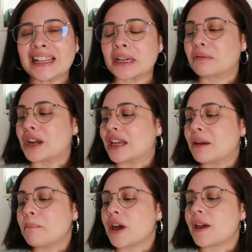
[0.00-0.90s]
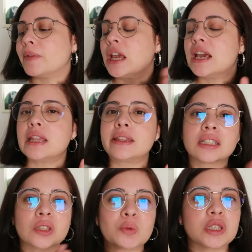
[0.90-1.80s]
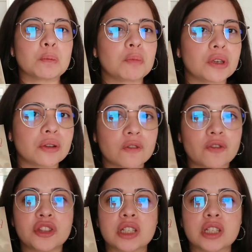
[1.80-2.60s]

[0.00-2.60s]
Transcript: like raining, but this was beautiful.